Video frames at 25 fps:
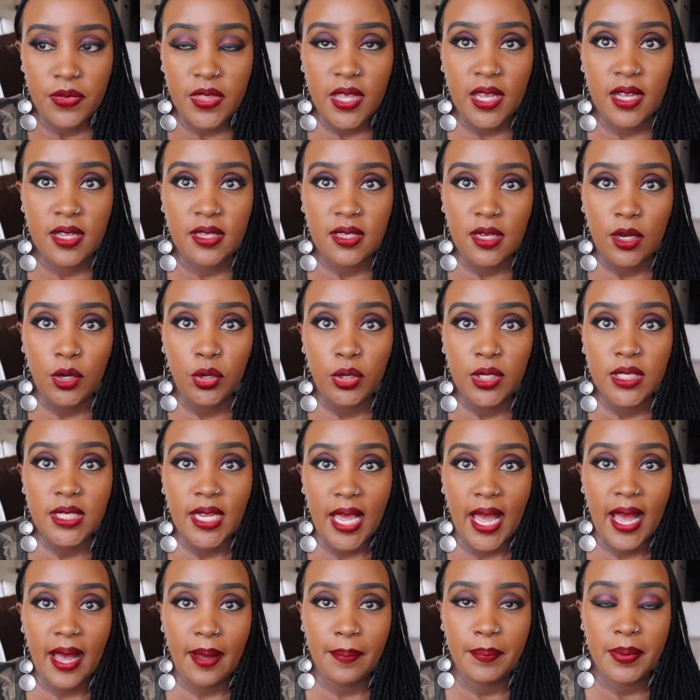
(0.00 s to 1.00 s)
things are going
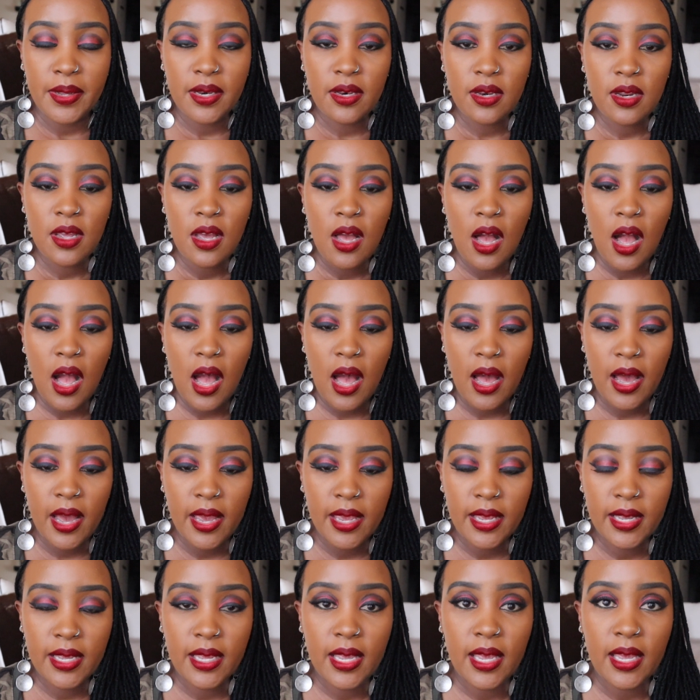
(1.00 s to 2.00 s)
to happen,
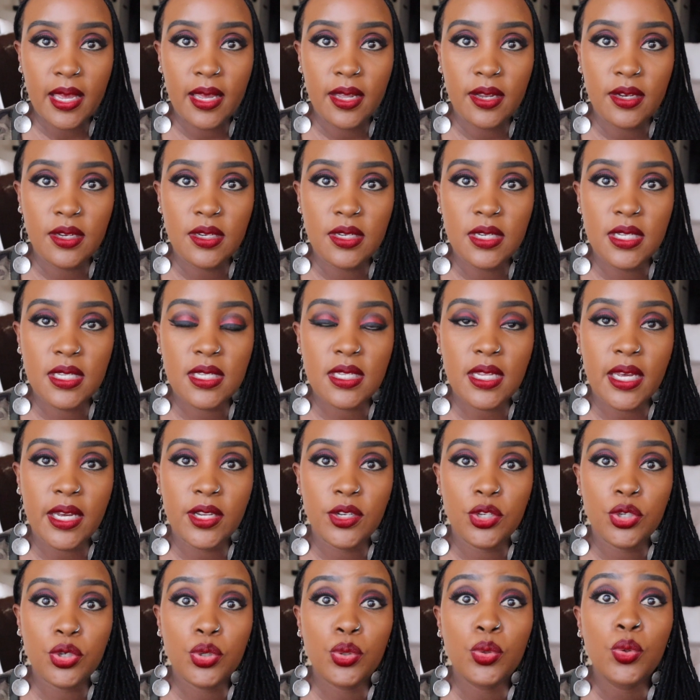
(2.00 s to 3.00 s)
I can
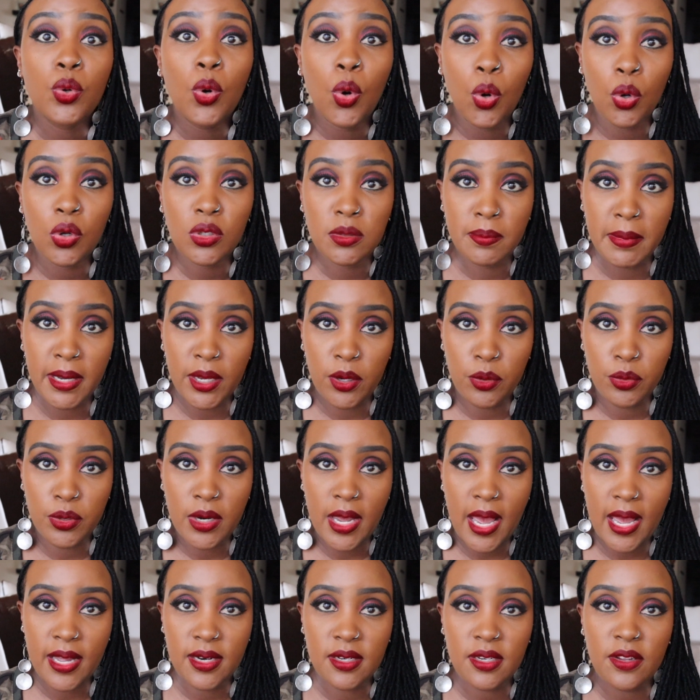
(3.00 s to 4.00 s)
decide to hold my
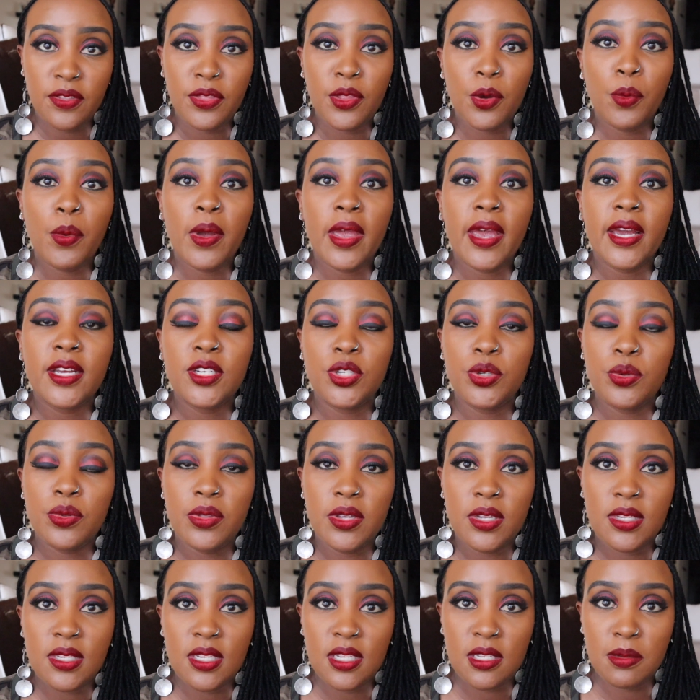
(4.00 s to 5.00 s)
own hand. And the way I do
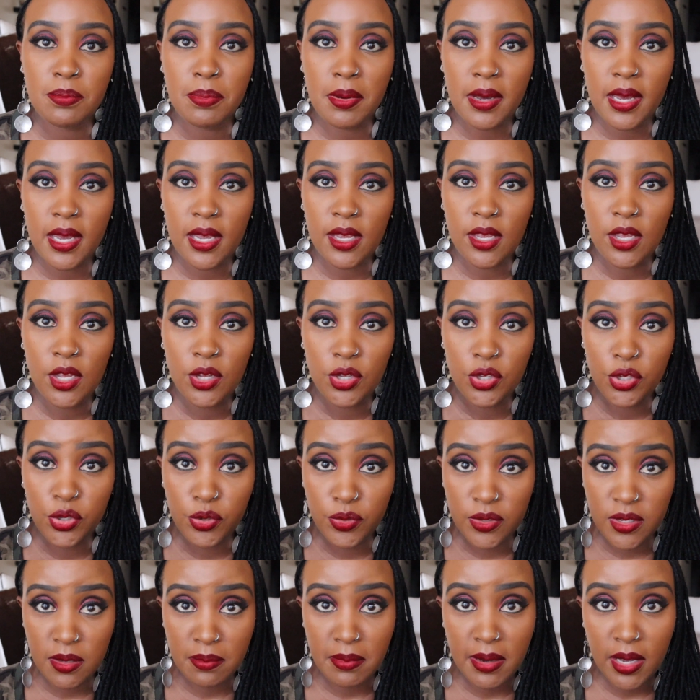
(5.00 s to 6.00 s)
this is by
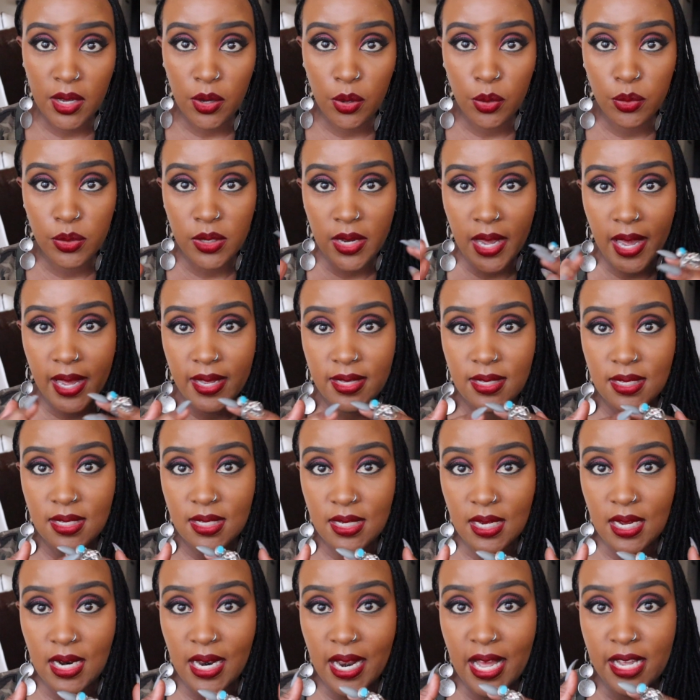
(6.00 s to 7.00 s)
using my own hands
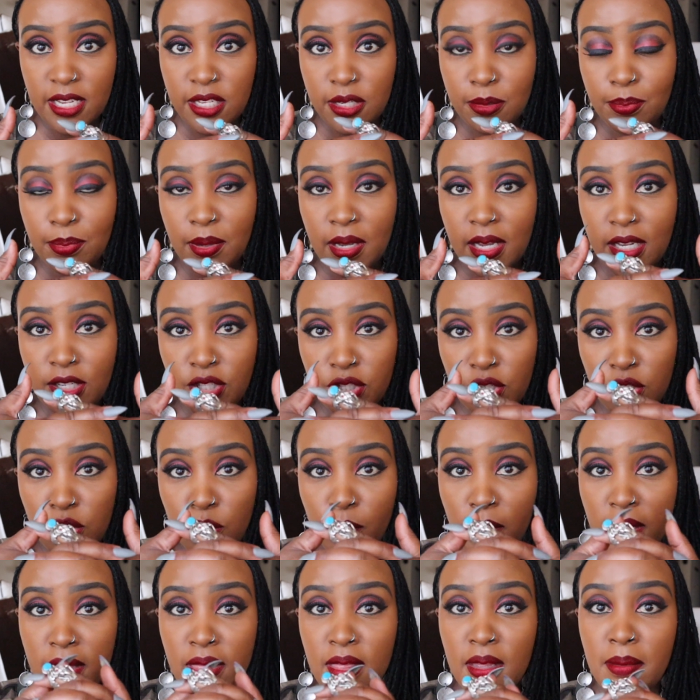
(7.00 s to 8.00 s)
to clasp,
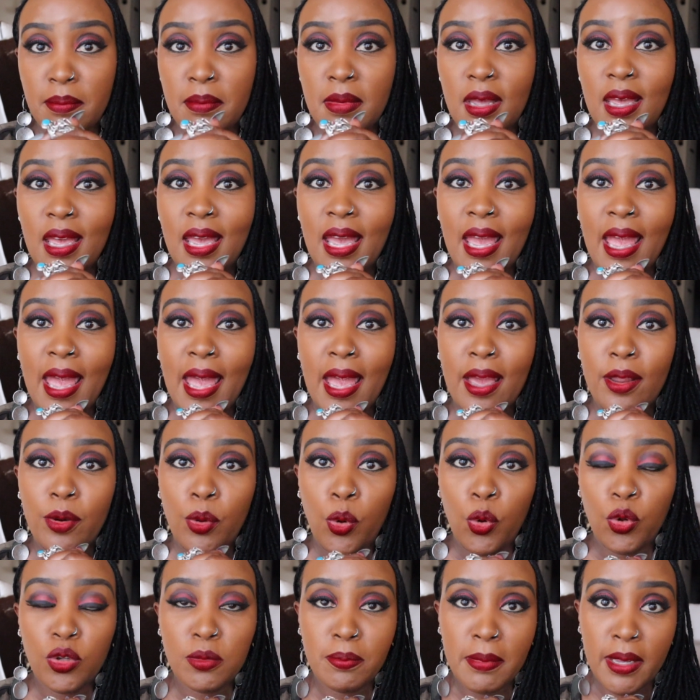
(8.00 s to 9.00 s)
intertwine them,
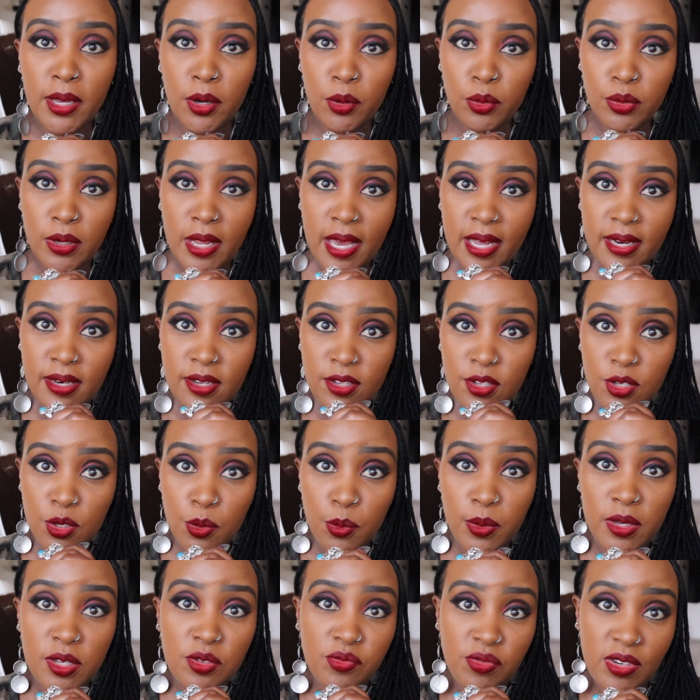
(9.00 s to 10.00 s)
and hold my own hand and
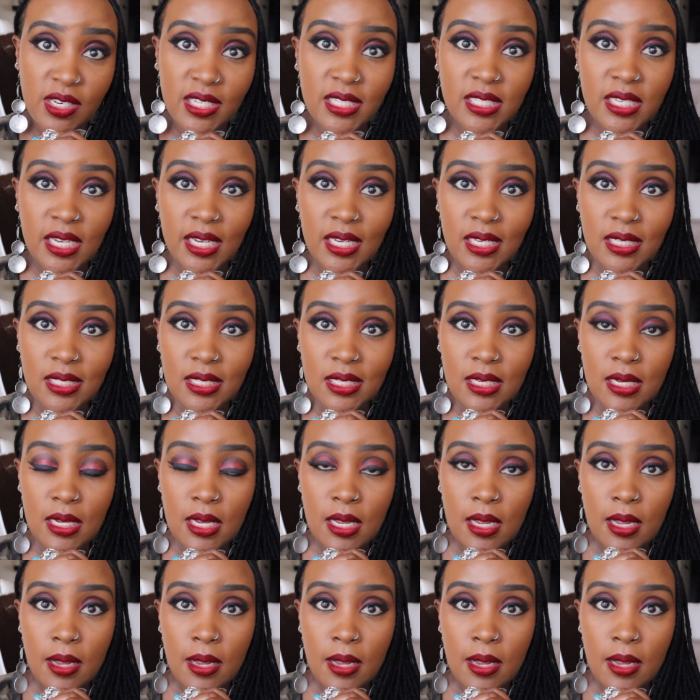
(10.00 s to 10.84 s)
squeeze really tight.